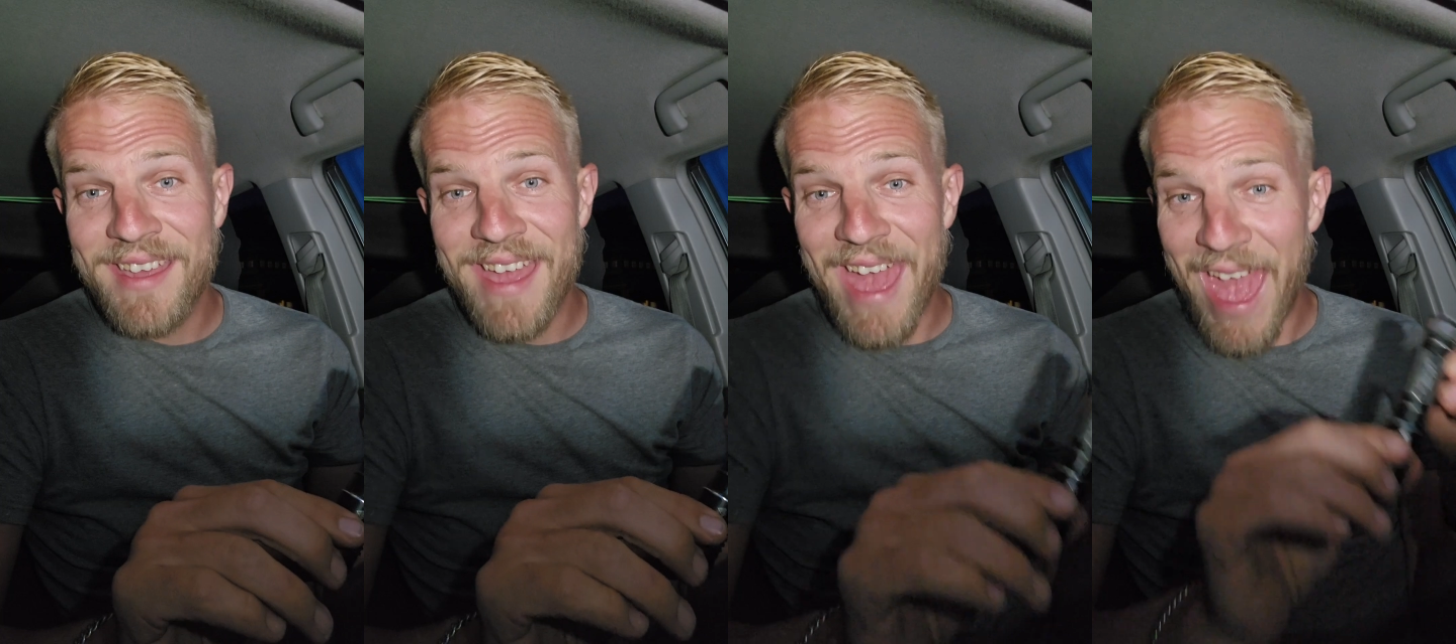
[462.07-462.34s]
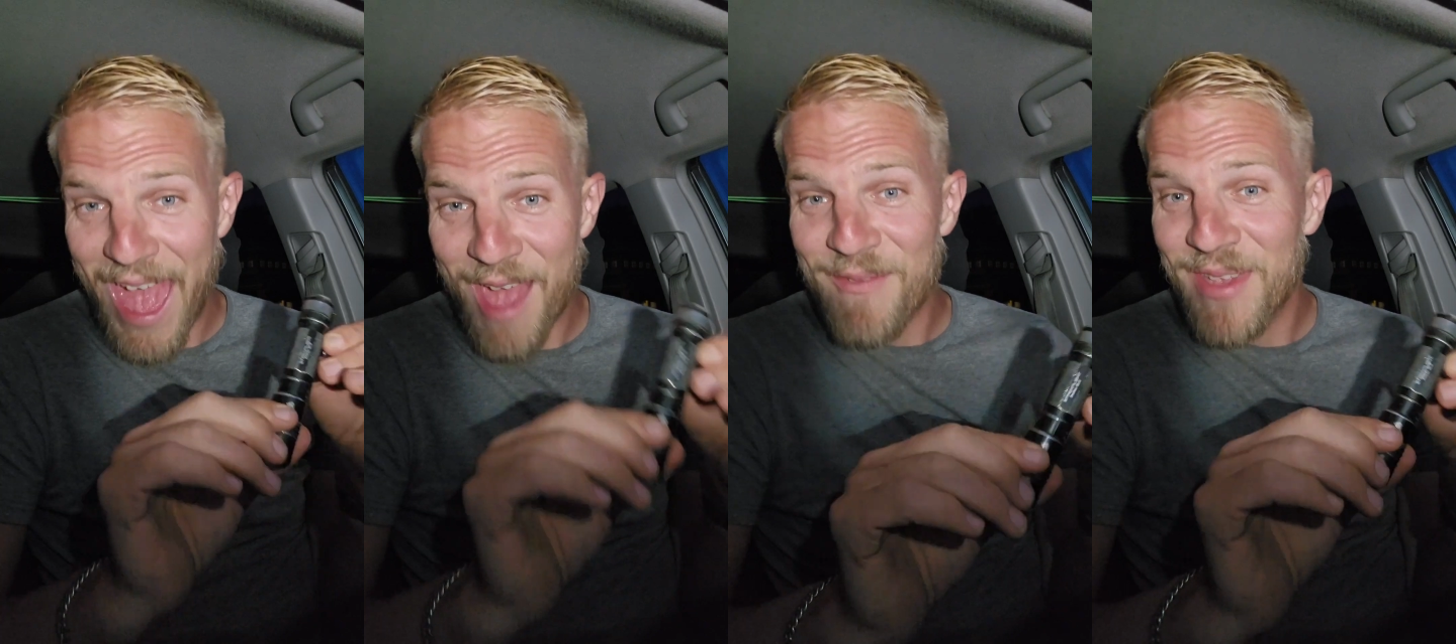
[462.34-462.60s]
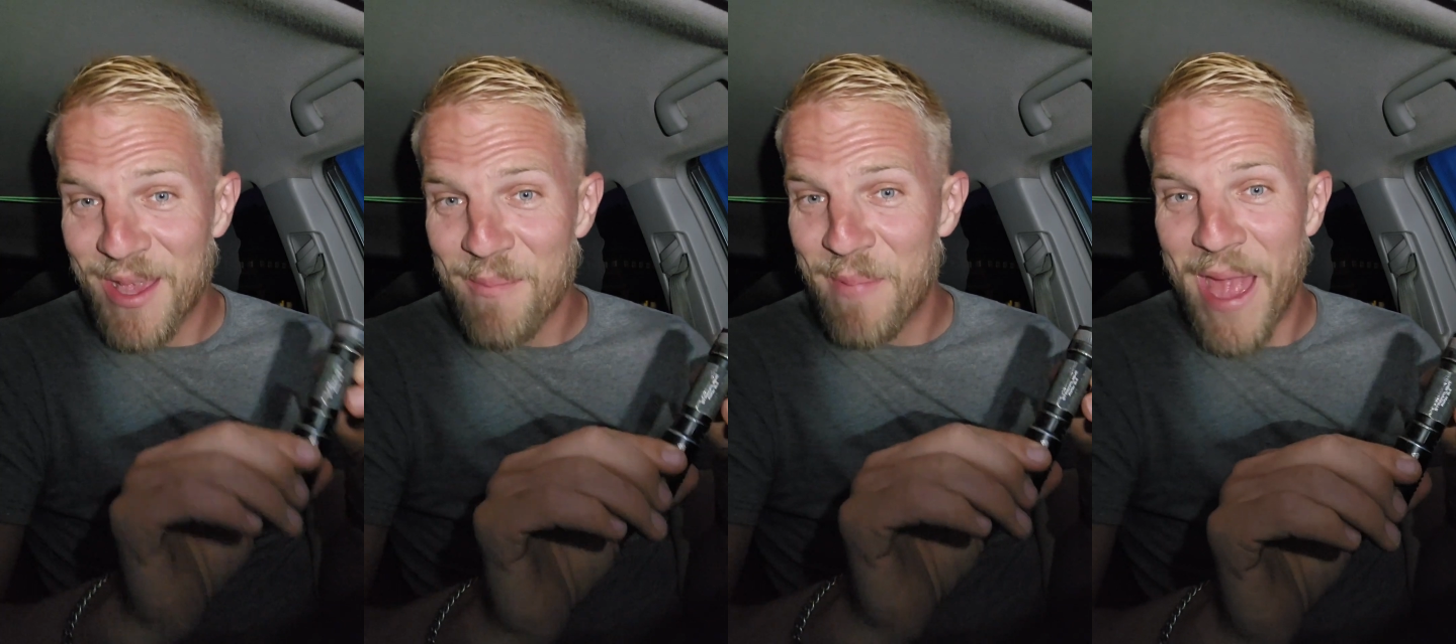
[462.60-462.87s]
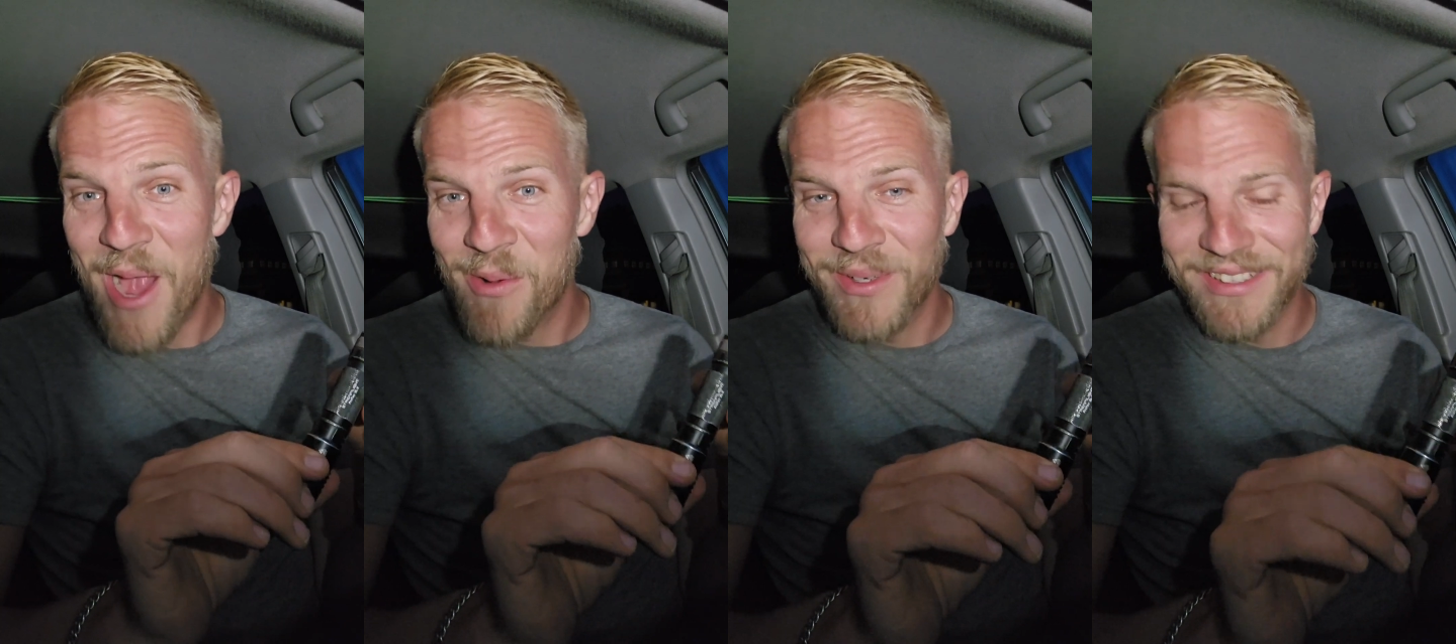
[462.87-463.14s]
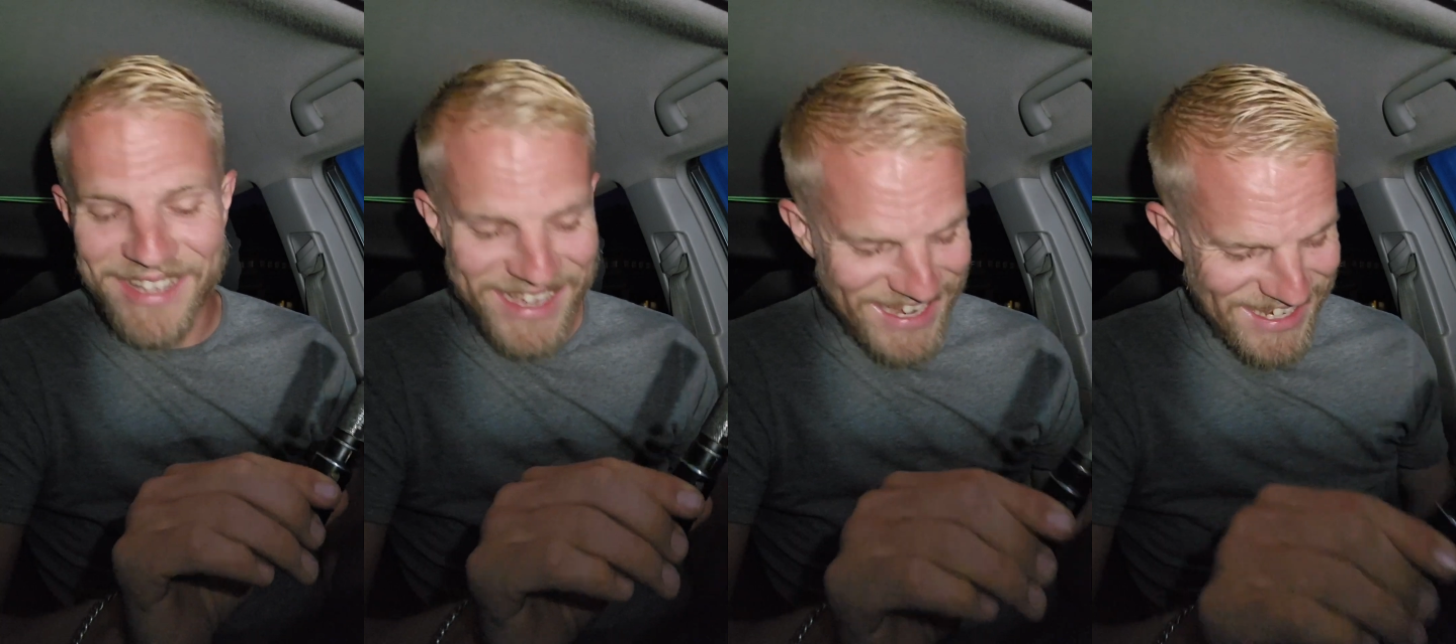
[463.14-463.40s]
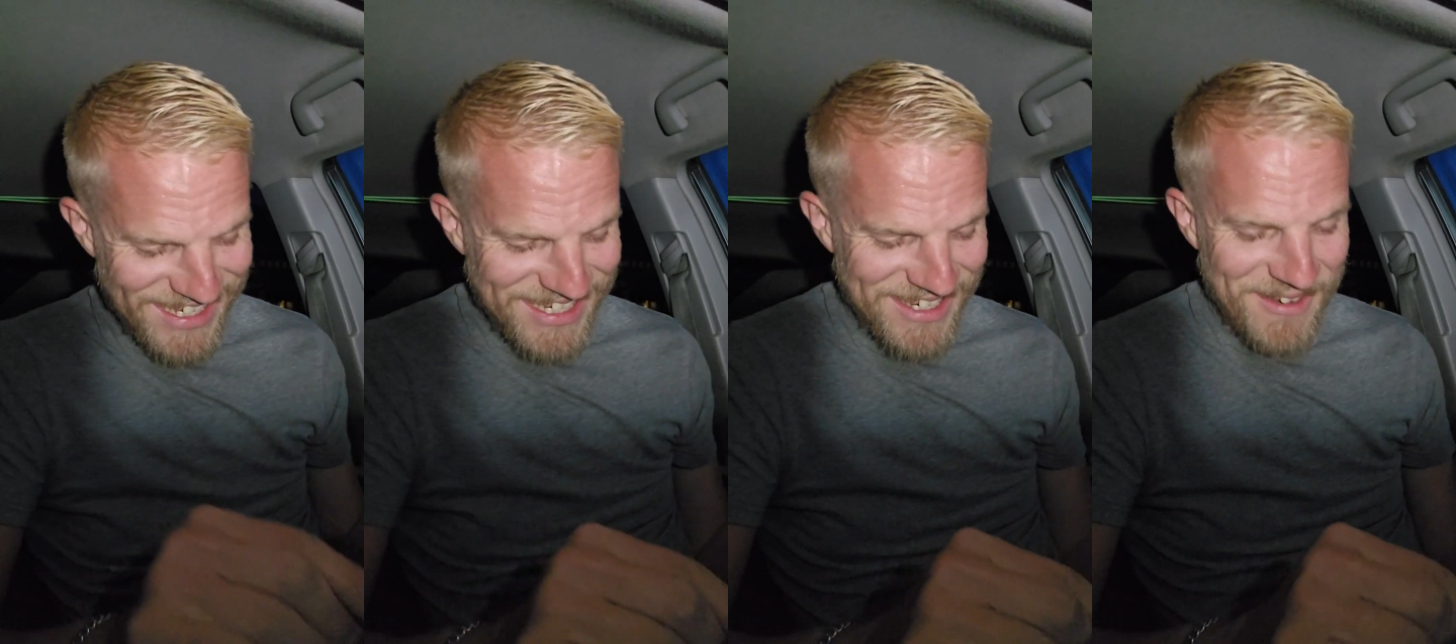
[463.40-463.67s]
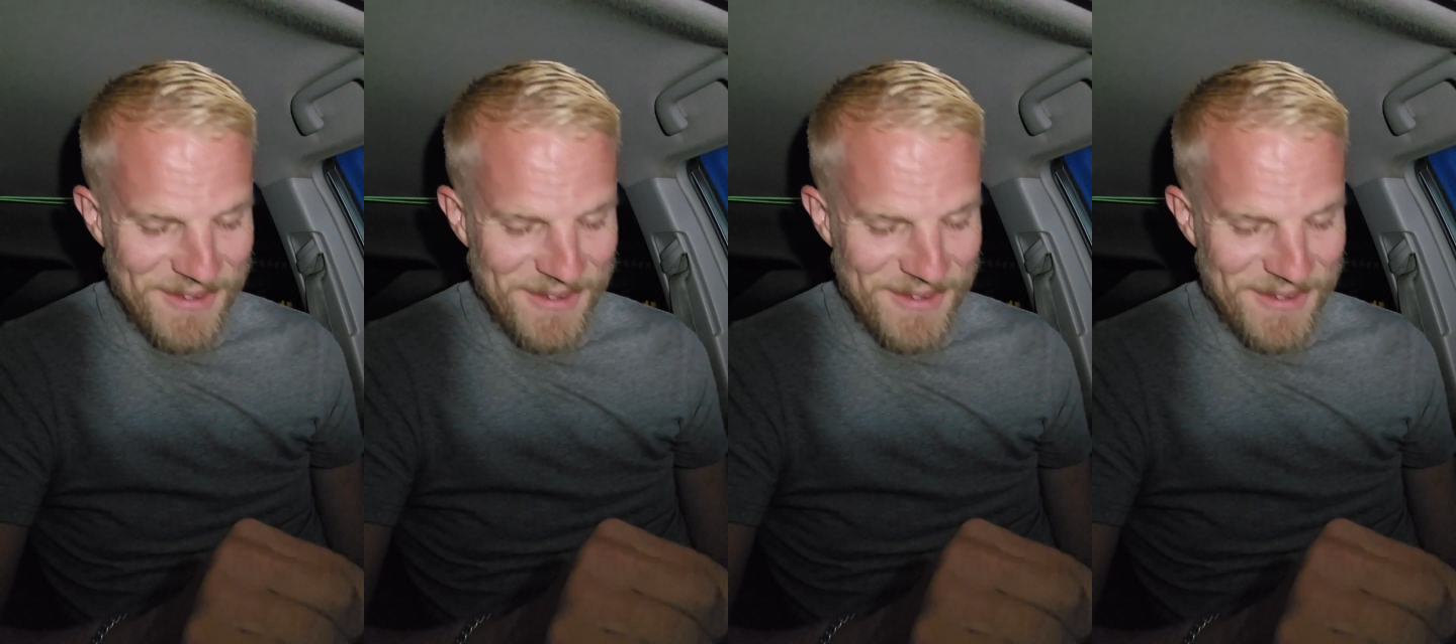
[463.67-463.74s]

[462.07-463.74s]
having a power light.